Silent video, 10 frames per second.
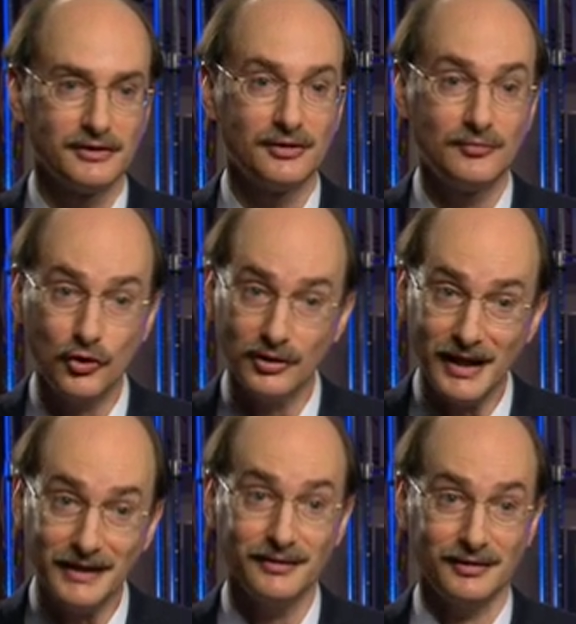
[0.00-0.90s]
the more
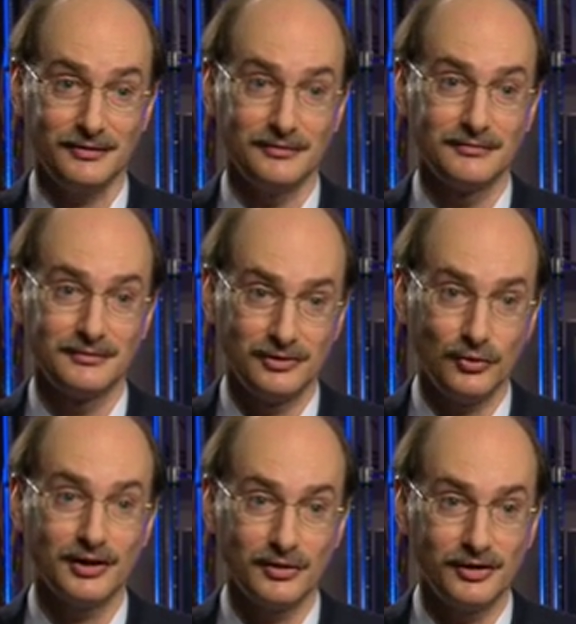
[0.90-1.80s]
likely you
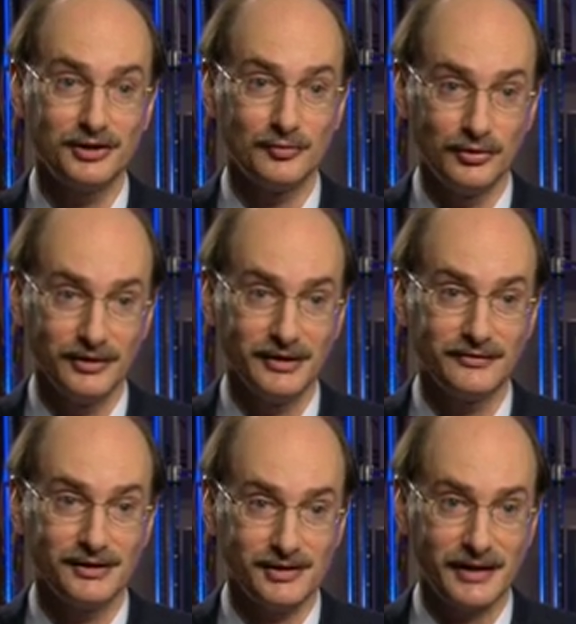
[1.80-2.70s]
are going to believe
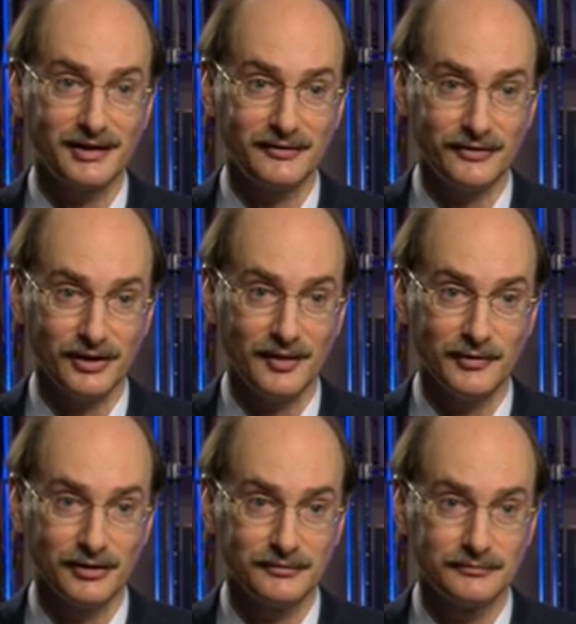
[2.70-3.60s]
in psychic phenomena.